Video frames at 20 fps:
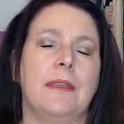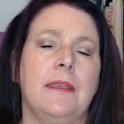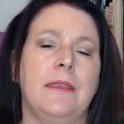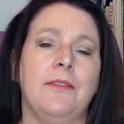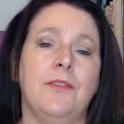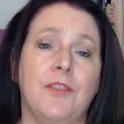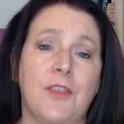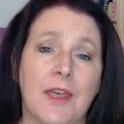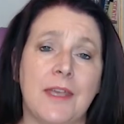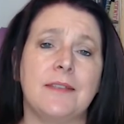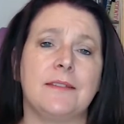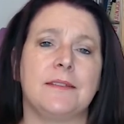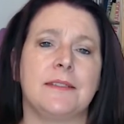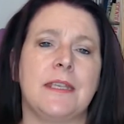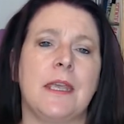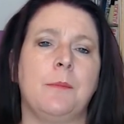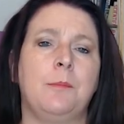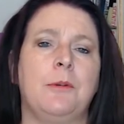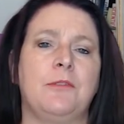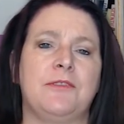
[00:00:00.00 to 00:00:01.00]
In that
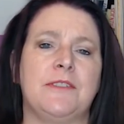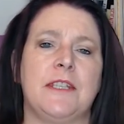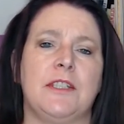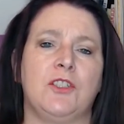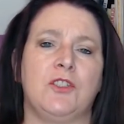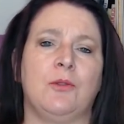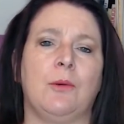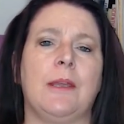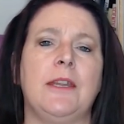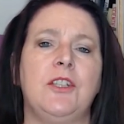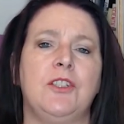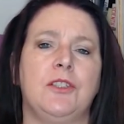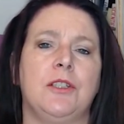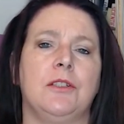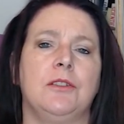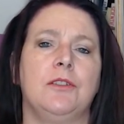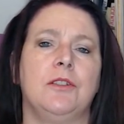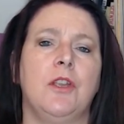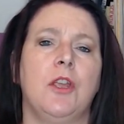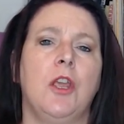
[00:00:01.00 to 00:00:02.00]
type of
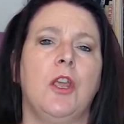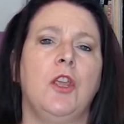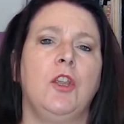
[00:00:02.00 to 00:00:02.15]
situation,